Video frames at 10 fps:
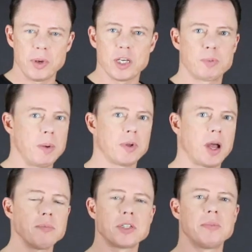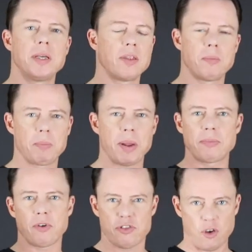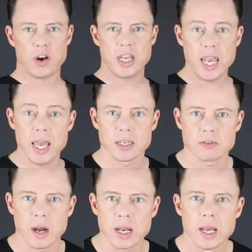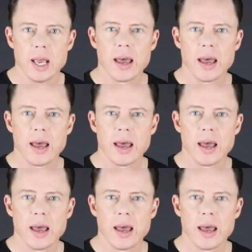Because people come to me and they've been playing for 30 years, right?